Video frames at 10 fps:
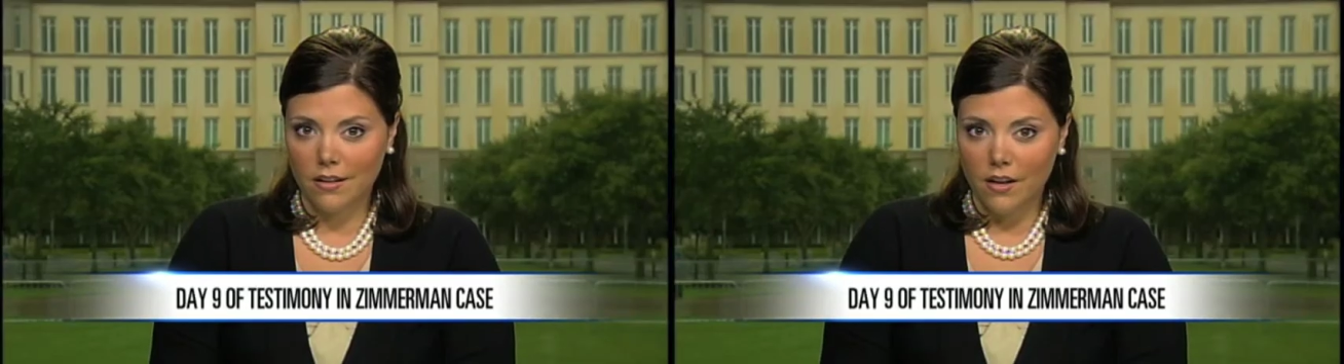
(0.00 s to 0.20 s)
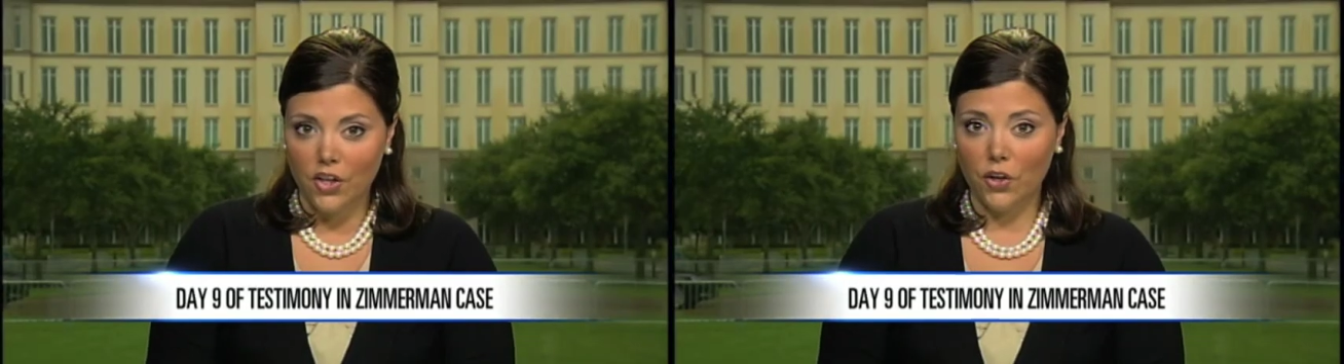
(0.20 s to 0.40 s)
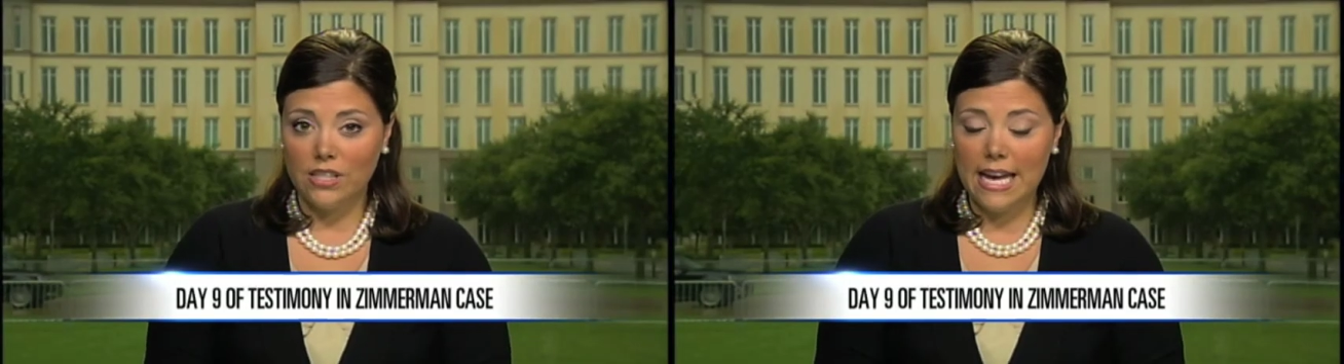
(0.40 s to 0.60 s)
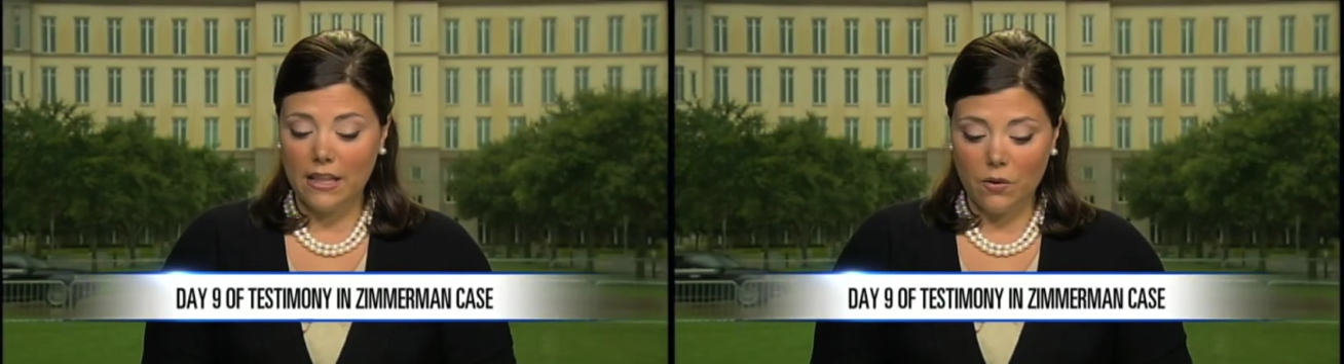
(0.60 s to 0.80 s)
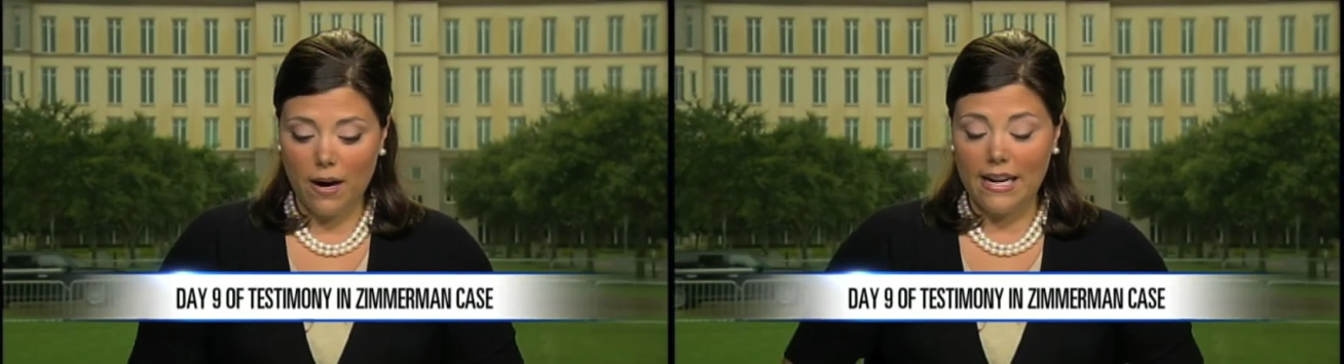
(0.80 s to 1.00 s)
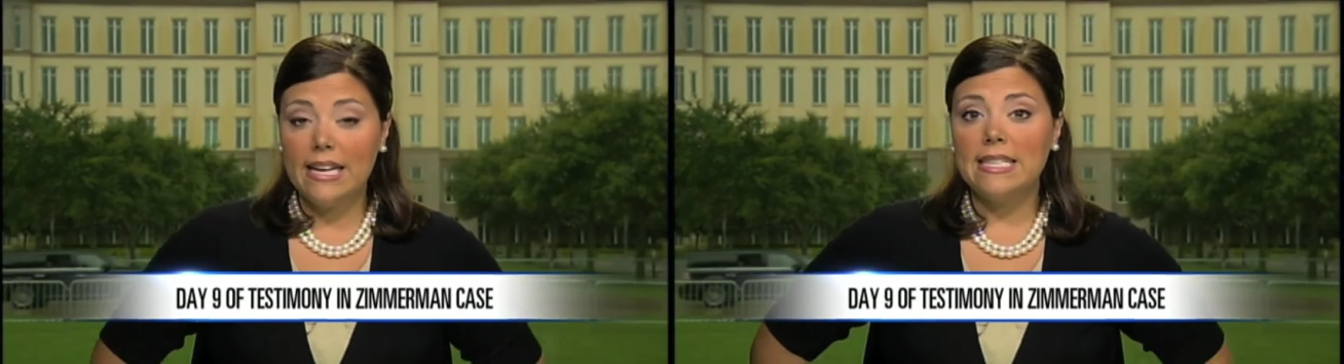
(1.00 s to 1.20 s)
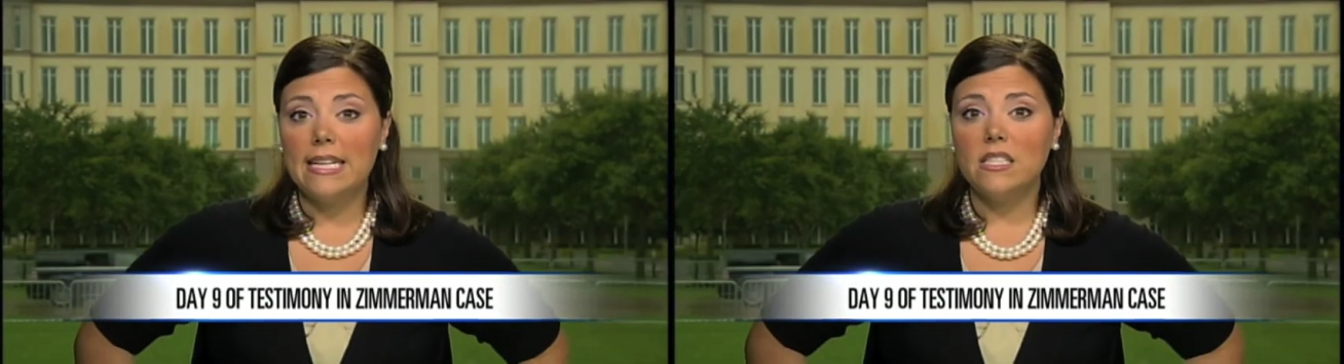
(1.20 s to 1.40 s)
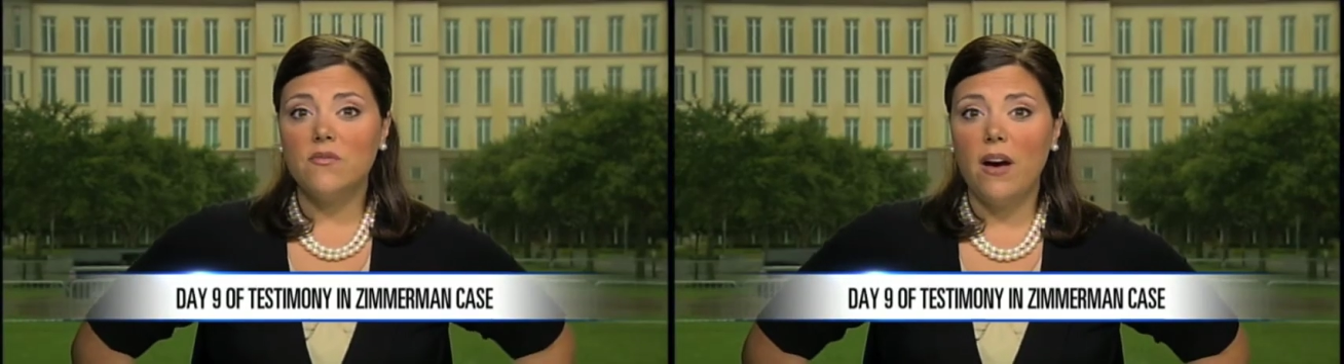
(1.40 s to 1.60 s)
You're exactly right. He
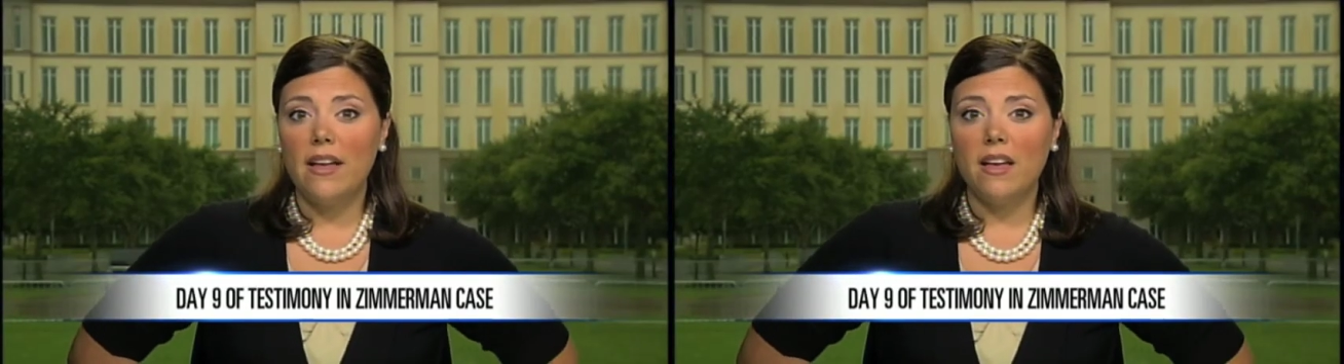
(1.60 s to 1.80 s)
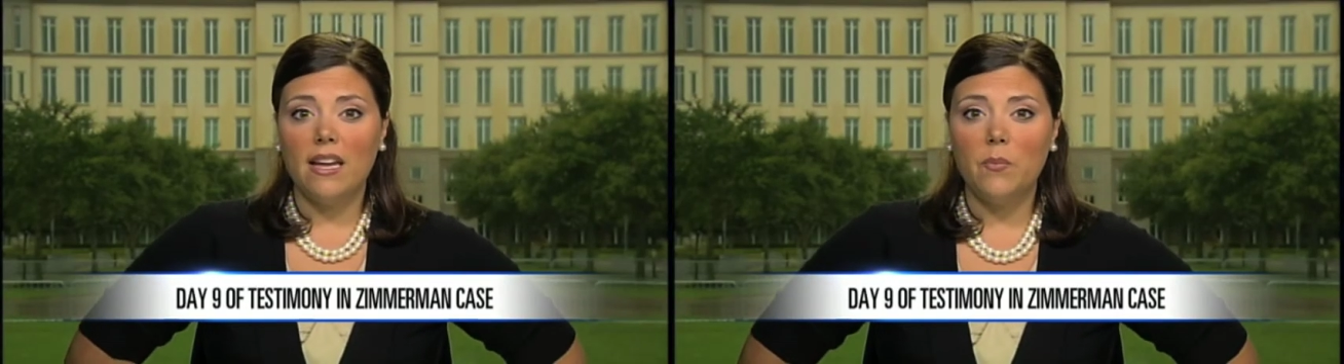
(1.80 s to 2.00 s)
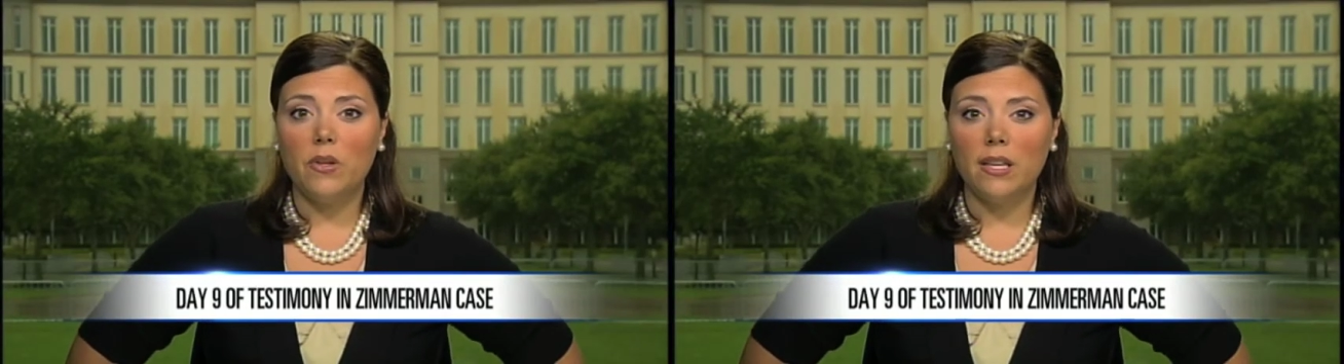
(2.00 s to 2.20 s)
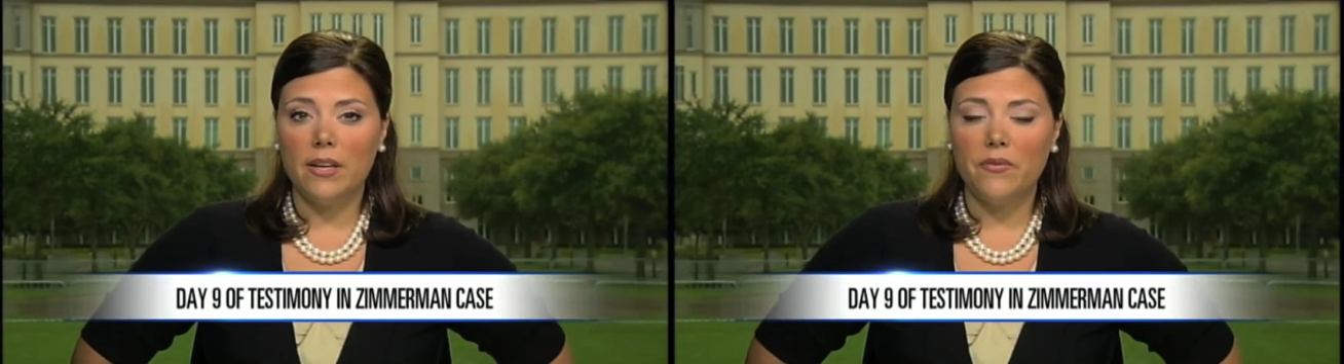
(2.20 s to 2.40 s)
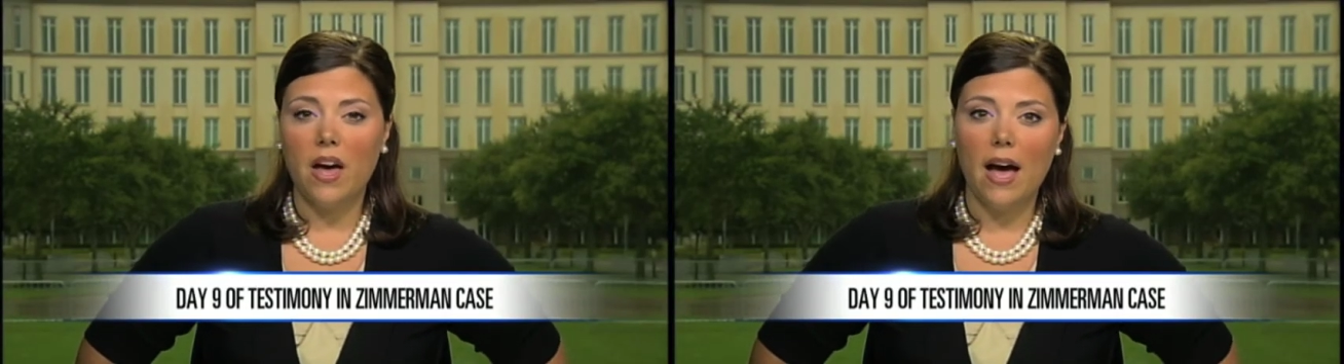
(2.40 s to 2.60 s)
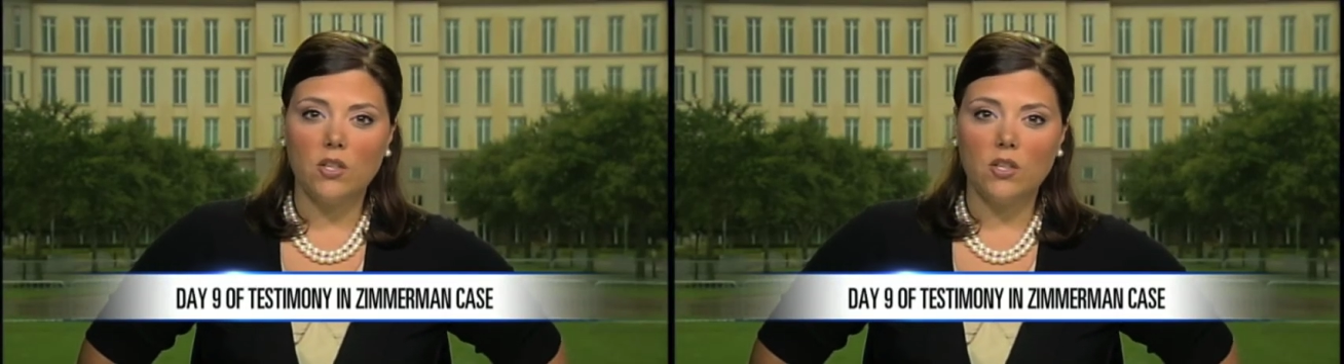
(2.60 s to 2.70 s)
testified that he believed that